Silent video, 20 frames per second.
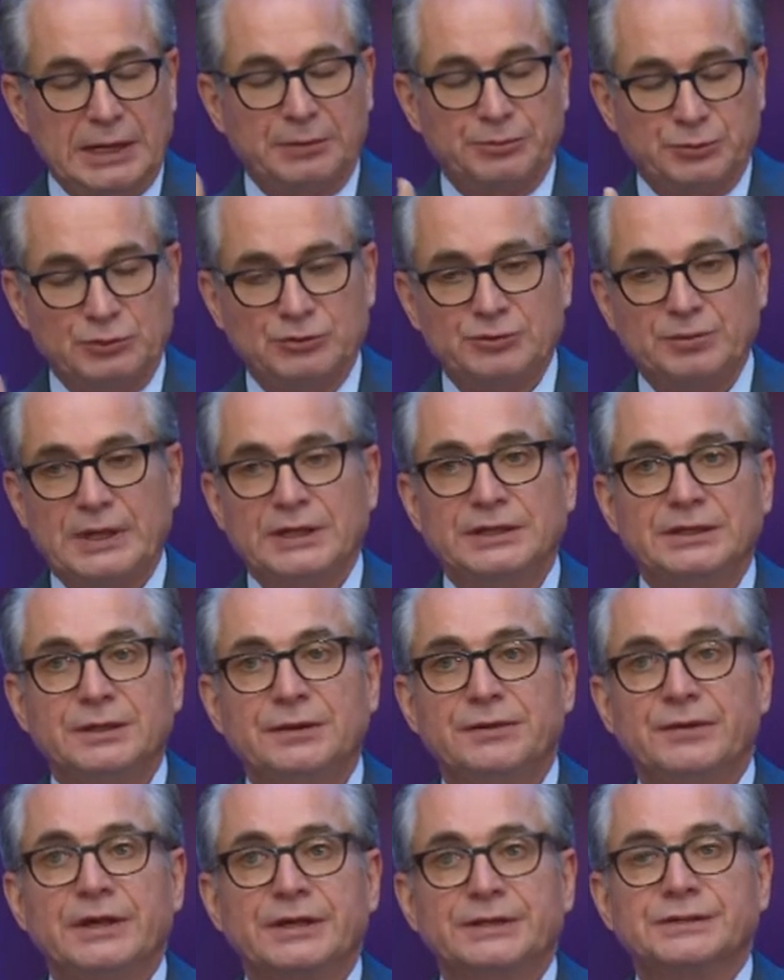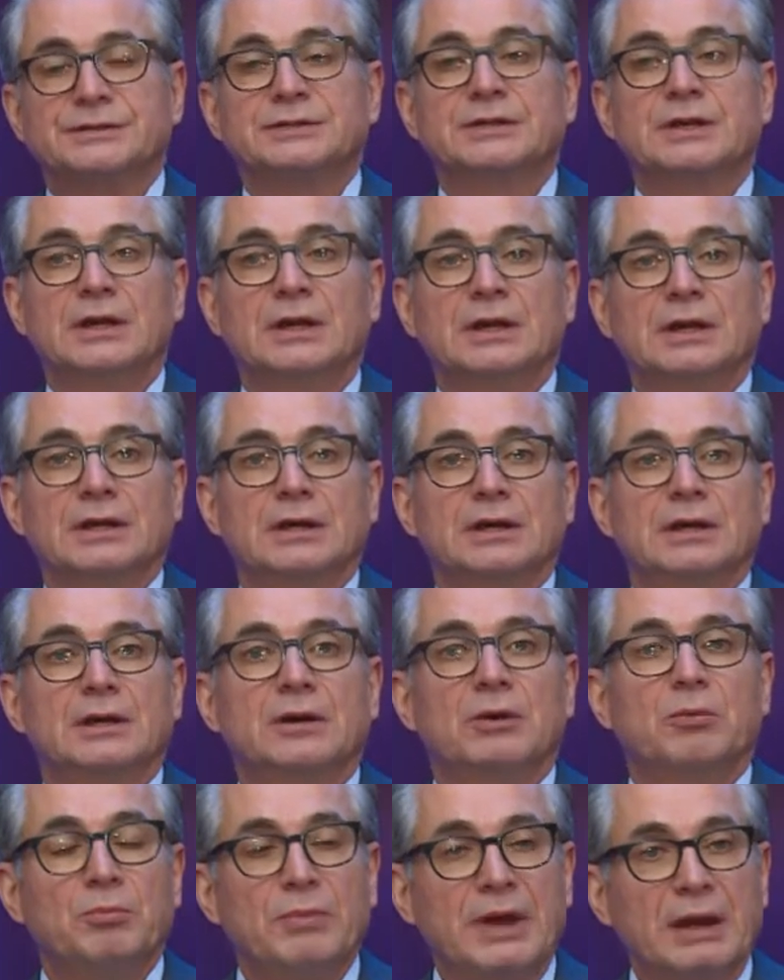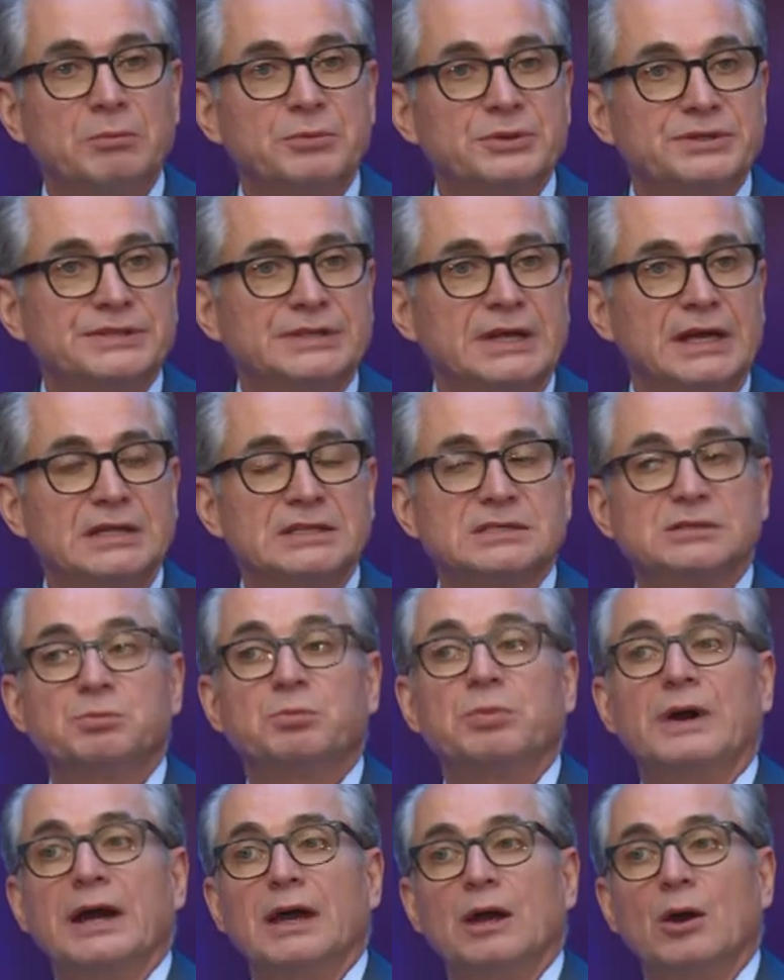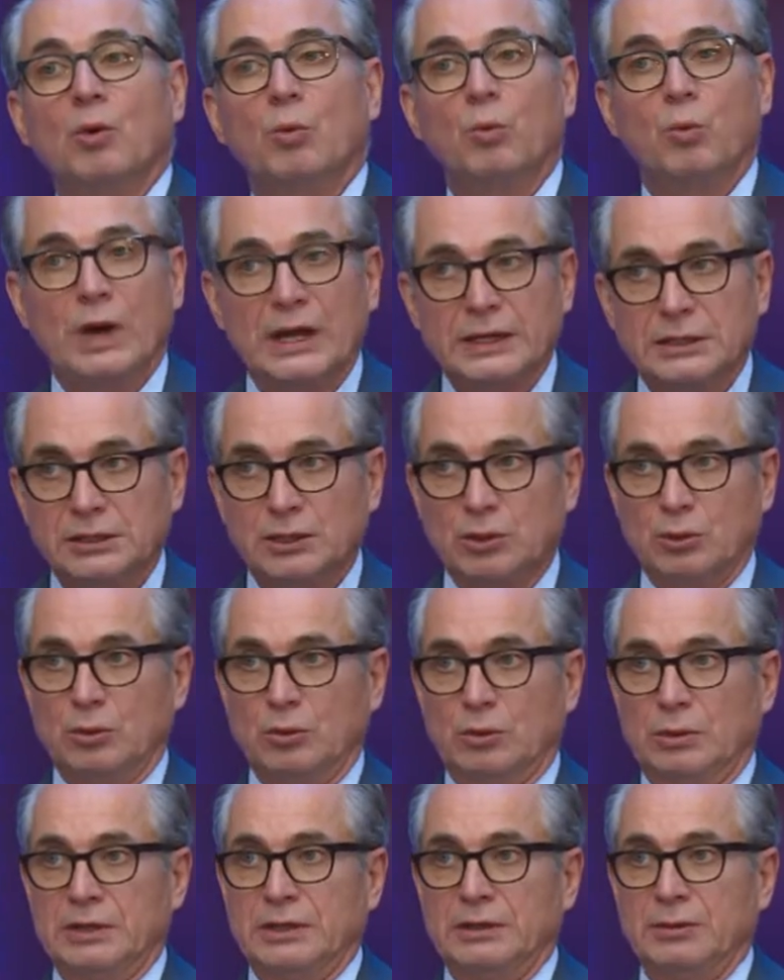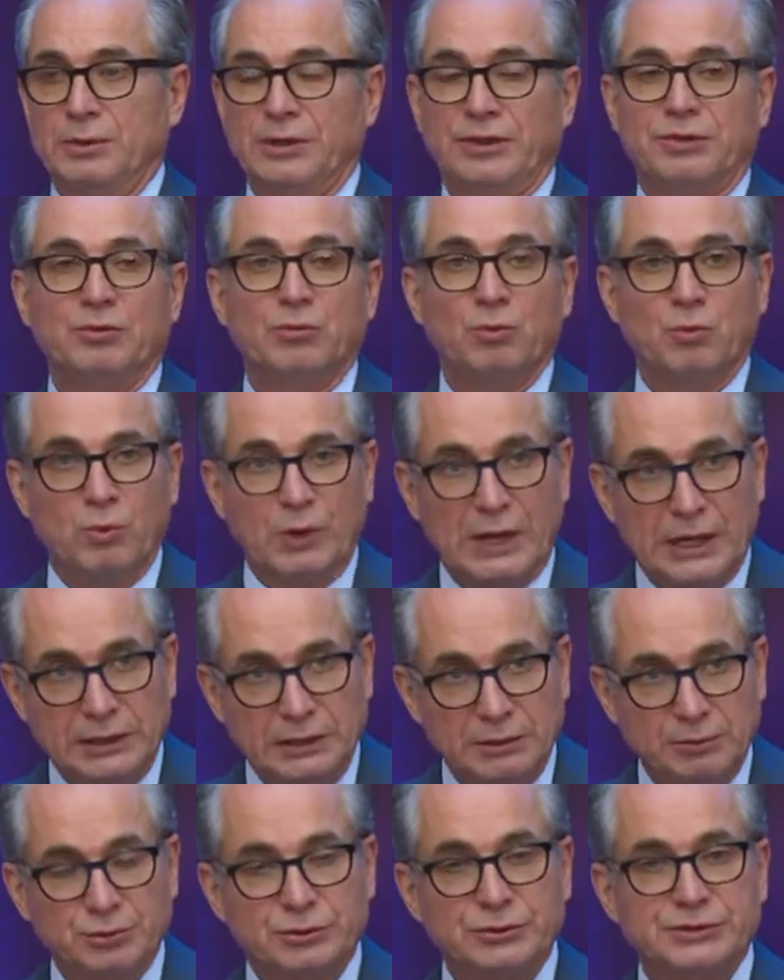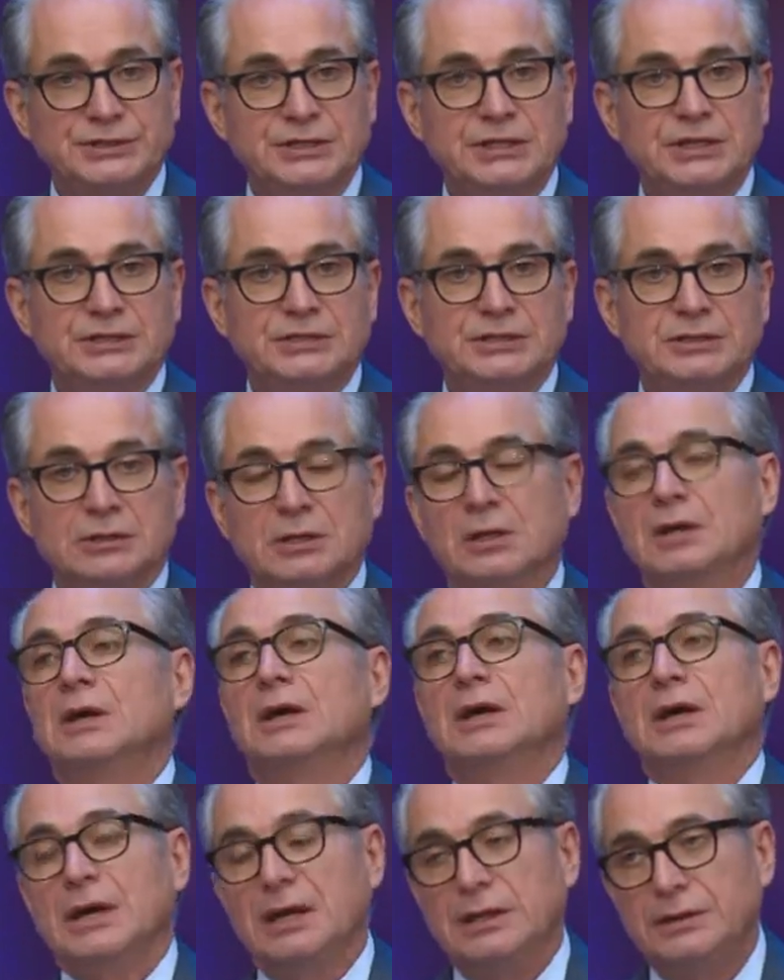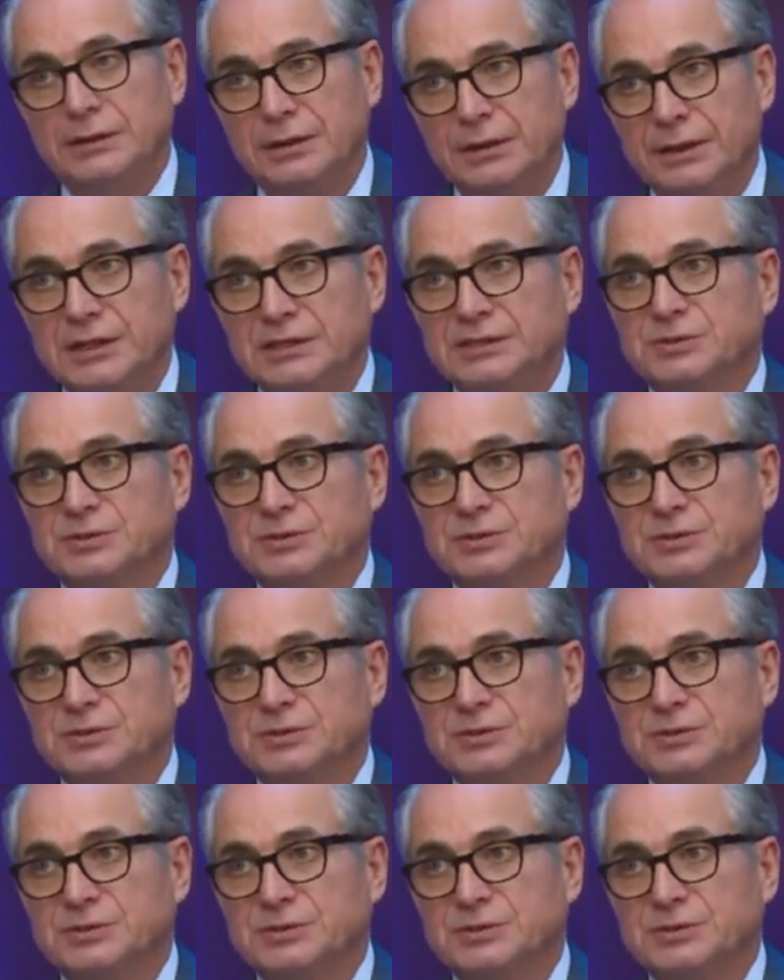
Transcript: 26 member states by one go, with one procedure, and these